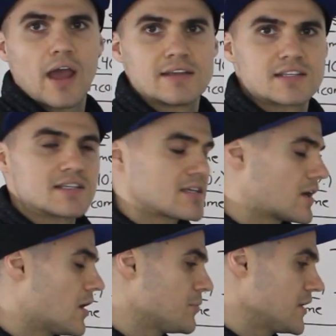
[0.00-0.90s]
And since the
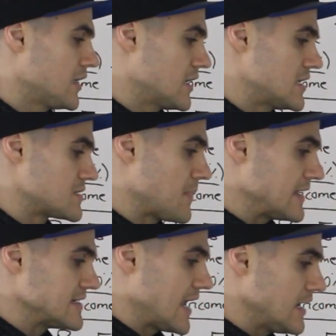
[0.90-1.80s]
company is
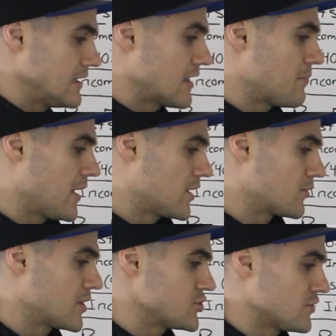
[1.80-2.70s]
maintaining that
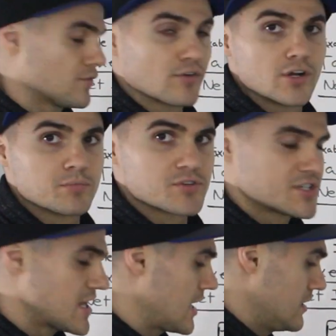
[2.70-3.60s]
payout ratio of
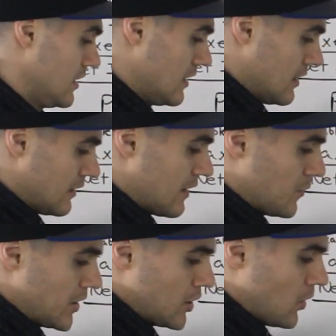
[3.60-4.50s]
30%,
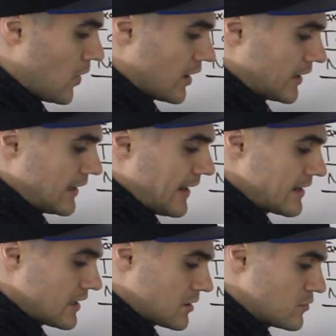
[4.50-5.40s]
then we know on a net
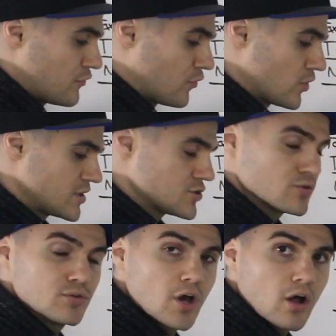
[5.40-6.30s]
income of
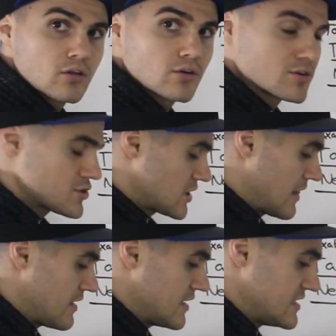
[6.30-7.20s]
$42,
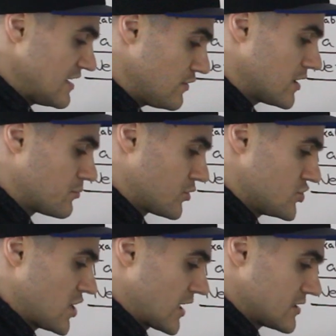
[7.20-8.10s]
the dividend
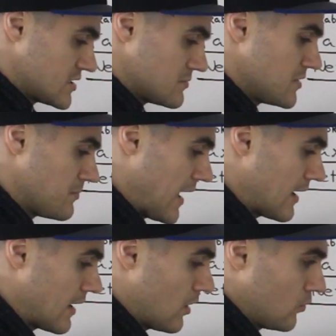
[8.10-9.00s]
projection projected to be
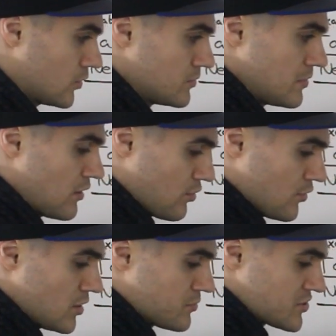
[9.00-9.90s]
paid out would be
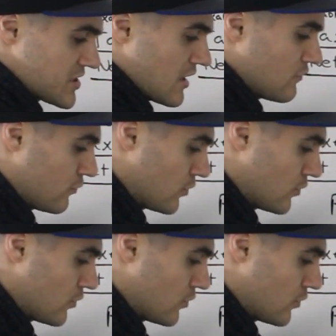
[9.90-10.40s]
30% of